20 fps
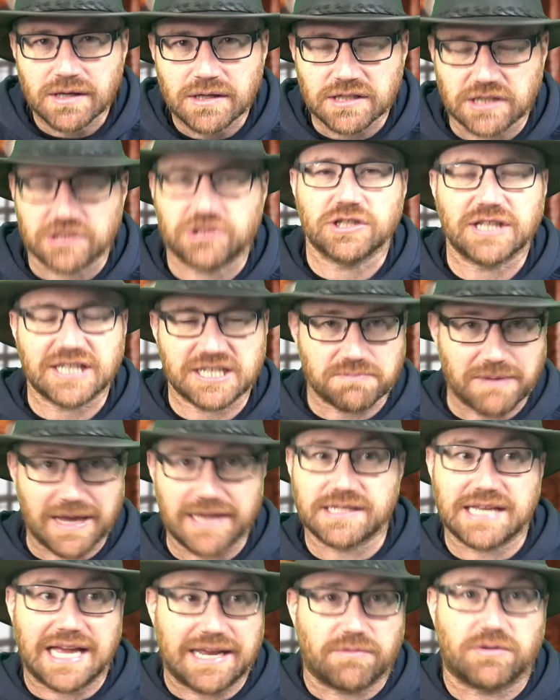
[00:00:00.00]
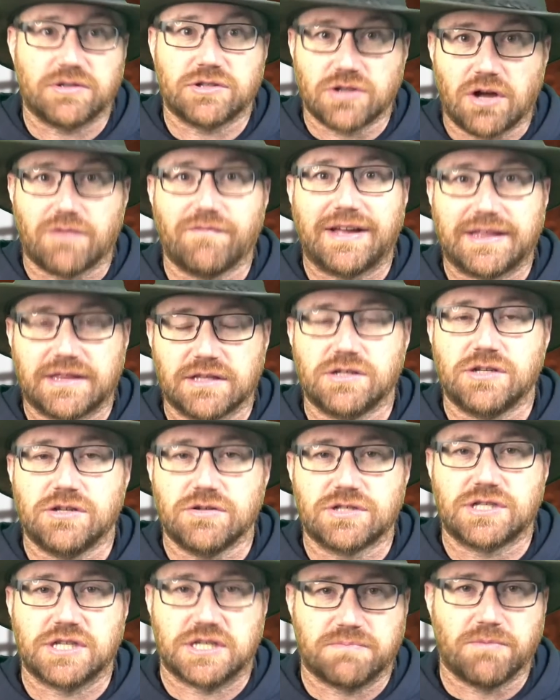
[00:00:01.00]
I should explain to anyone who's not read the
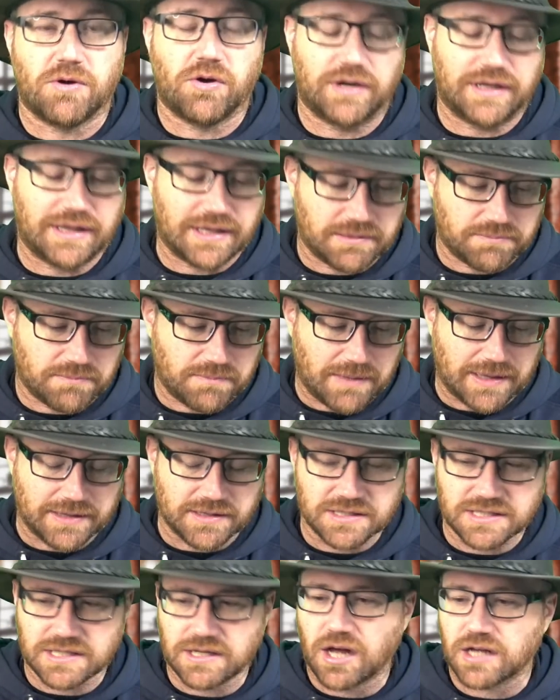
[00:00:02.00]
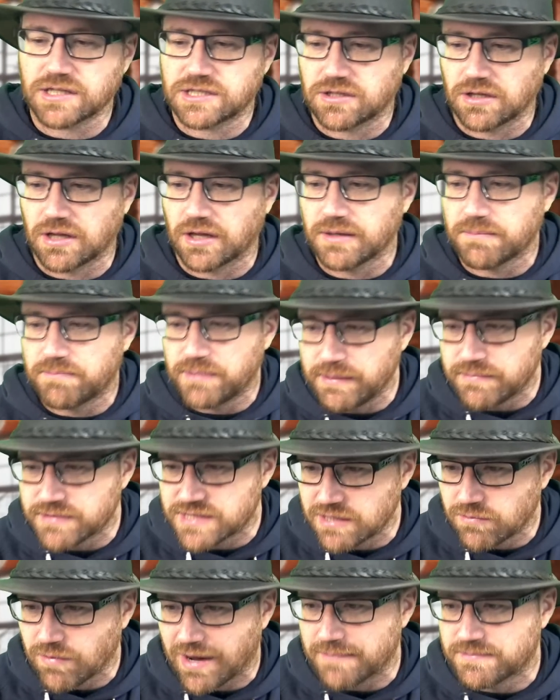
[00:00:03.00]
news this morning that there's an article on the
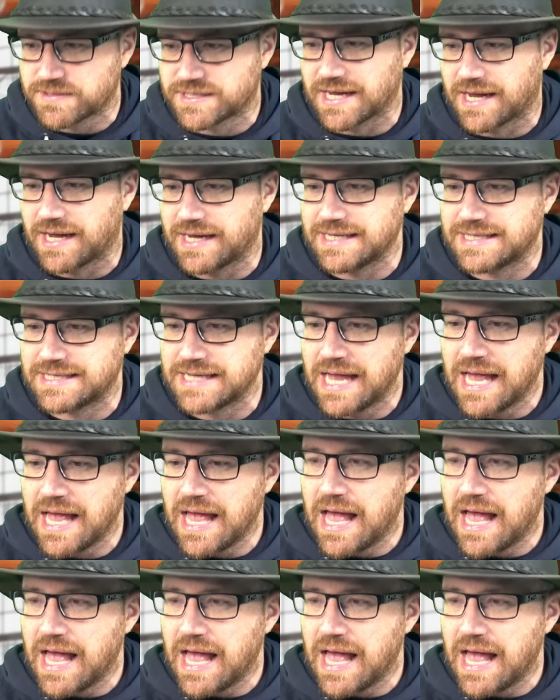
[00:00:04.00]
BBC website